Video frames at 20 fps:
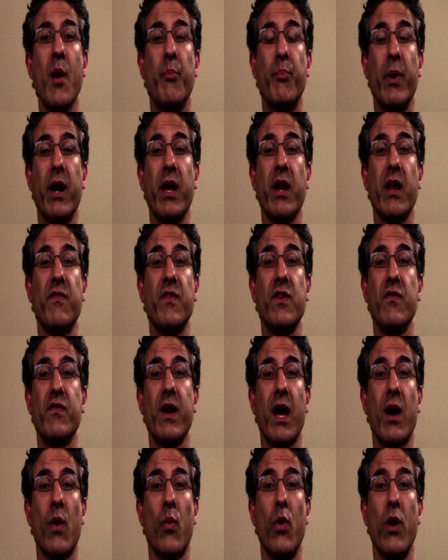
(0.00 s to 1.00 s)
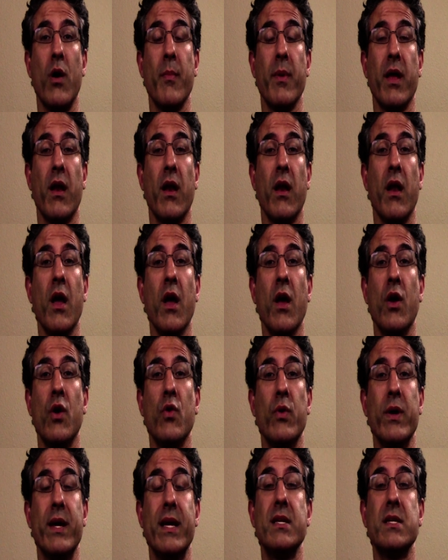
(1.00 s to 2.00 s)
But if you've got a woman
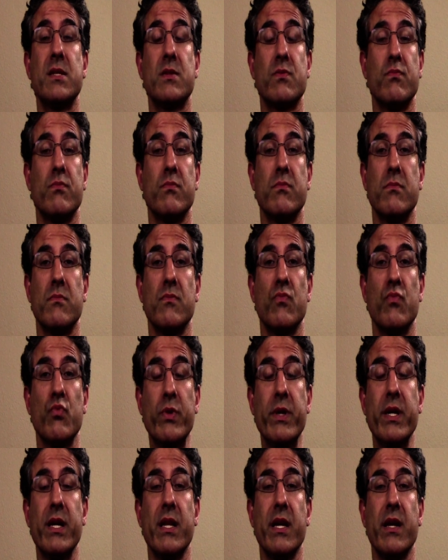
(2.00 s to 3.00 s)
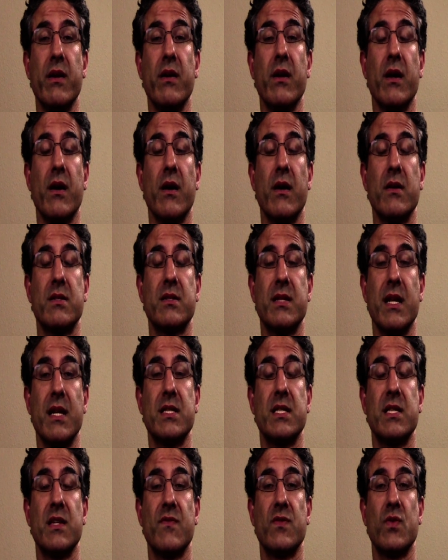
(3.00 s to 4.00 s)
who is really
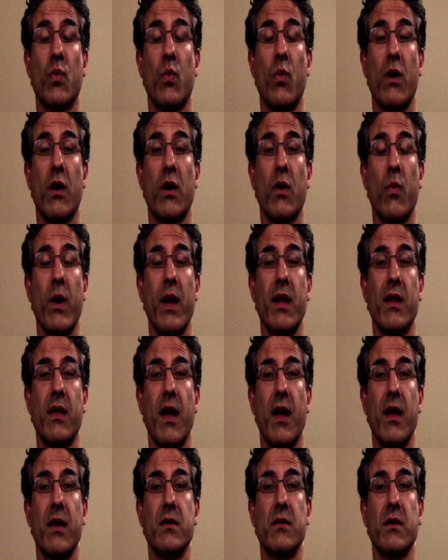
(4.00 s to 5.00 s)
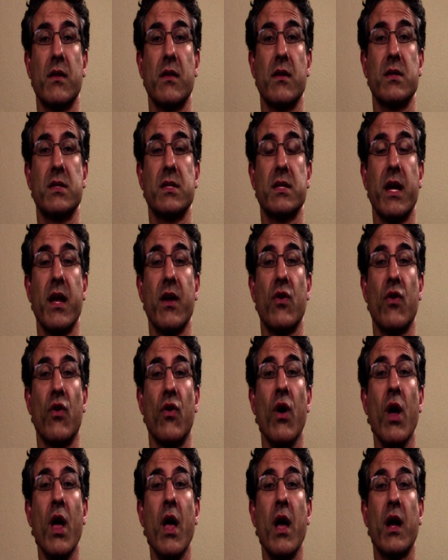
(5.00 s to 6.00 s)
sensitive to water weight gain during their
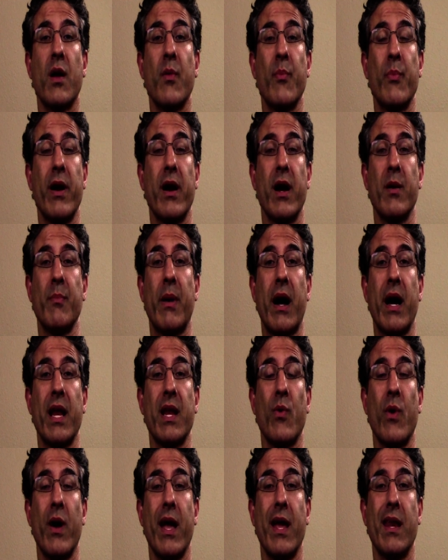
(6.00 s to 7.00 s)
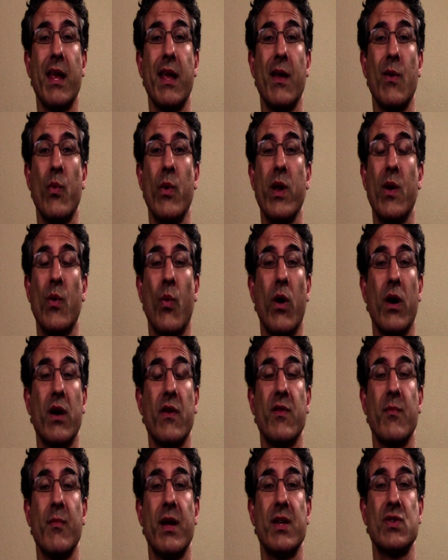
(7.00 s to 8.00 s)
cycle, comparing body weight in week one
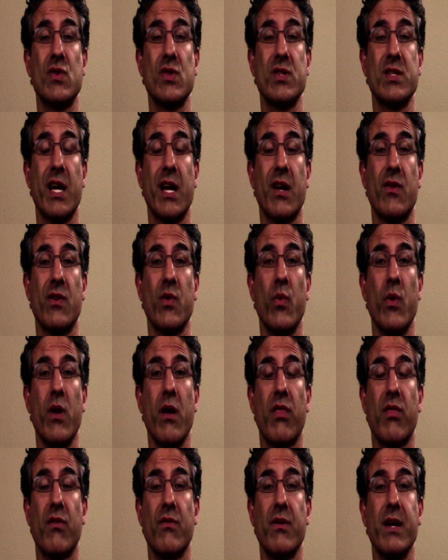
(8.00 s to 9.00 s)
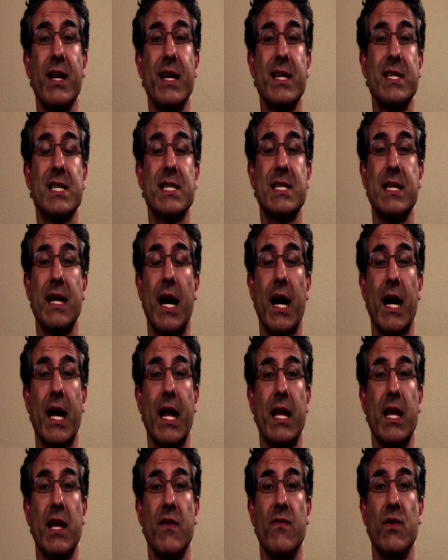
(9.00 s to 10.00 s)
of the menstrual cycle to week three is just not
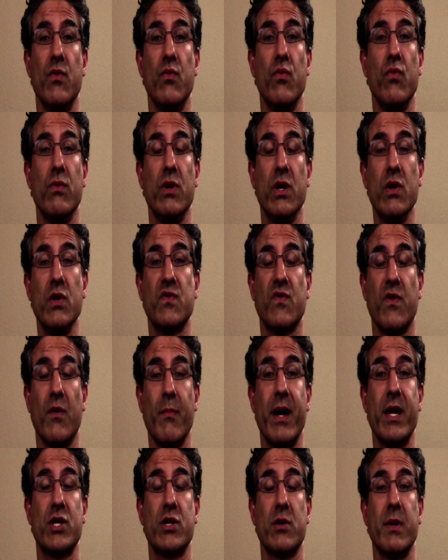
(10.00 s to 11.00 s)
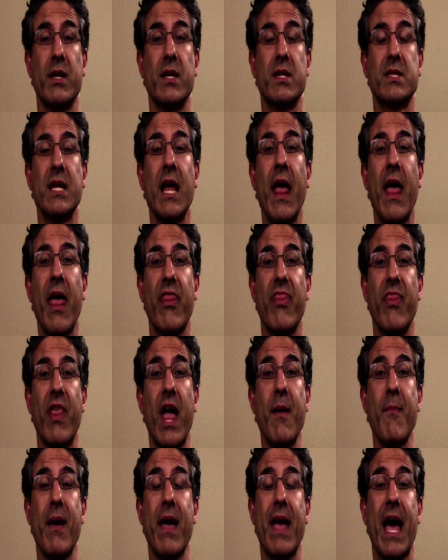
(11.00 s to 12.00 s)
going to give you useful measurements.
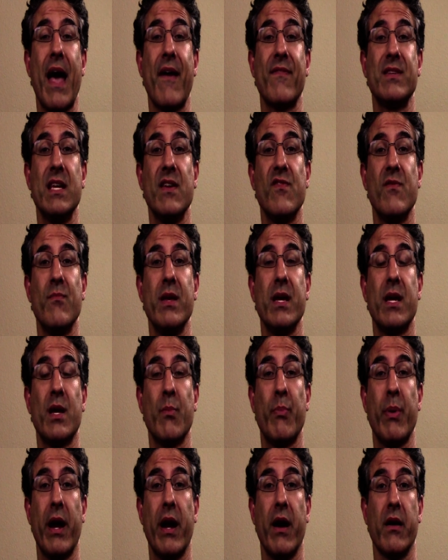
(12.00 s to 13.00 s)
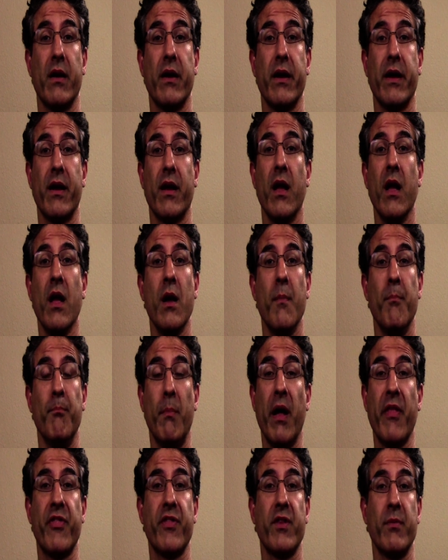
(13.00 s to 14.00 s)
They may have to even be comparing
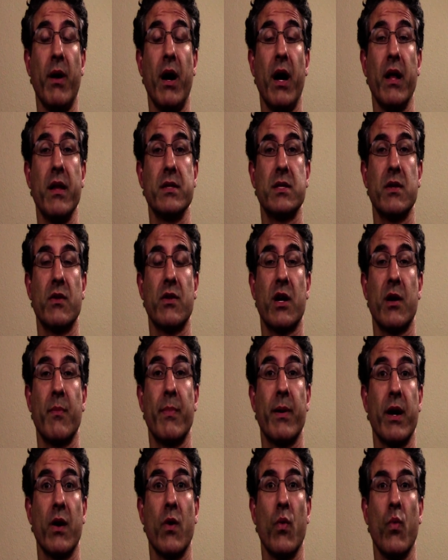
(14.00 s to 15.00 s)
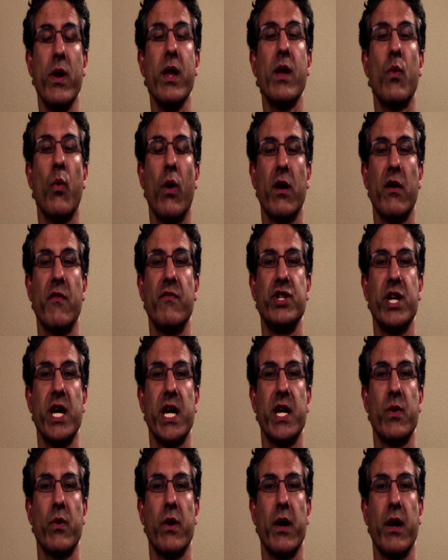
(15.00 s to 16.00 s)
month to month. So they're comparing week one of
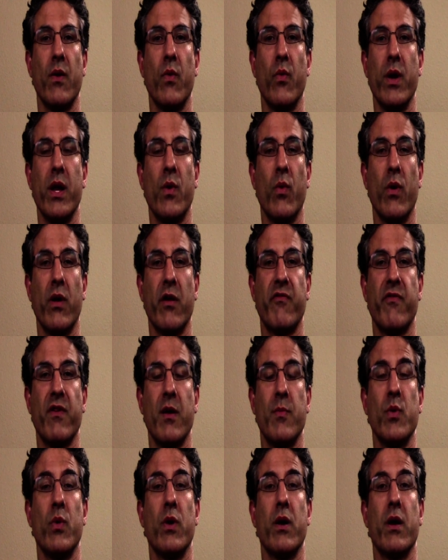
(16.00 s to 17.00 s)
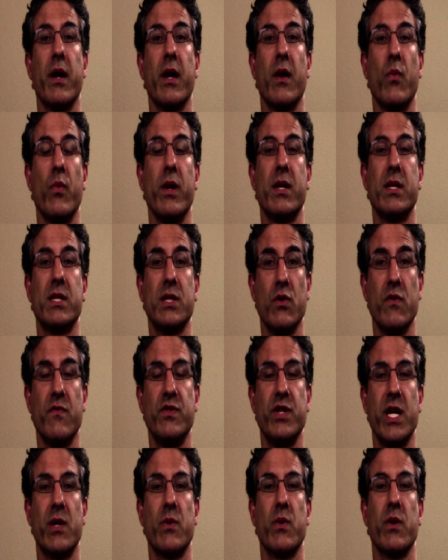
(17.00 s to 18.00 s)
January to week one of February and week two of
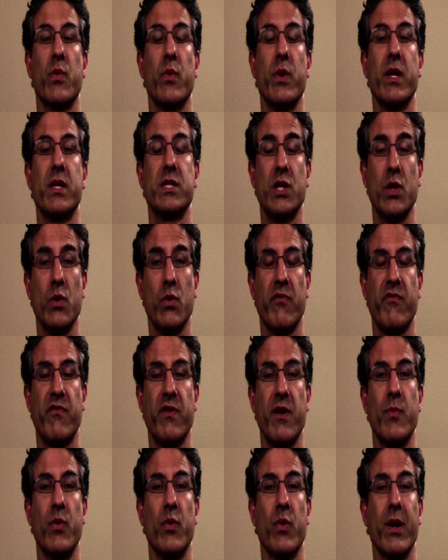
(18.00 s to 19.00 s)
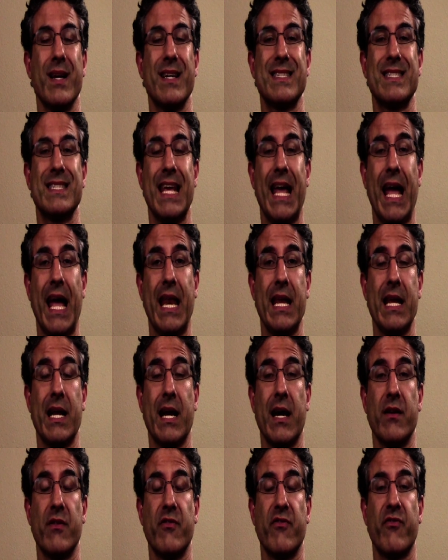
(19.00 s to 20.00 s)
January to week two of February to see any
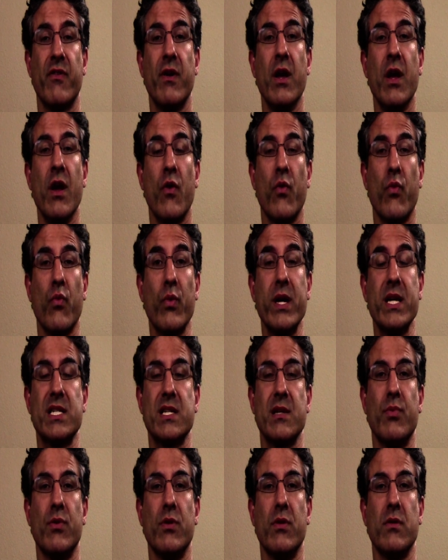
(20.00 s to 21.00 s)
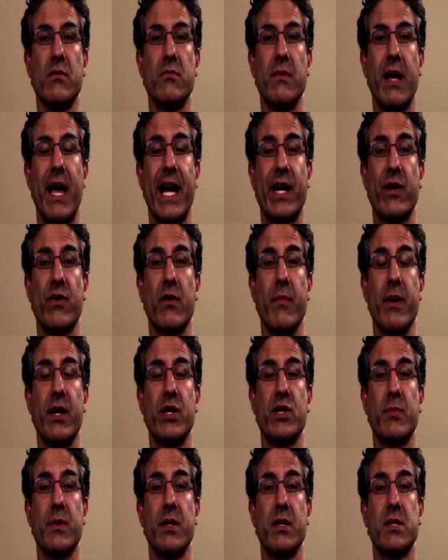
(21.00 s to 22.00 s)
kind of reasonable, accurate
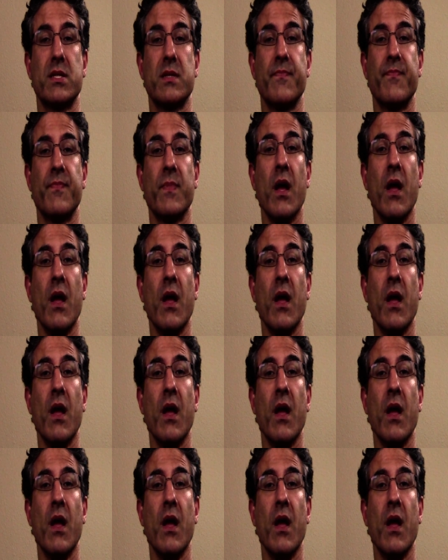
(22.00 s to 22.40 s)
measurements.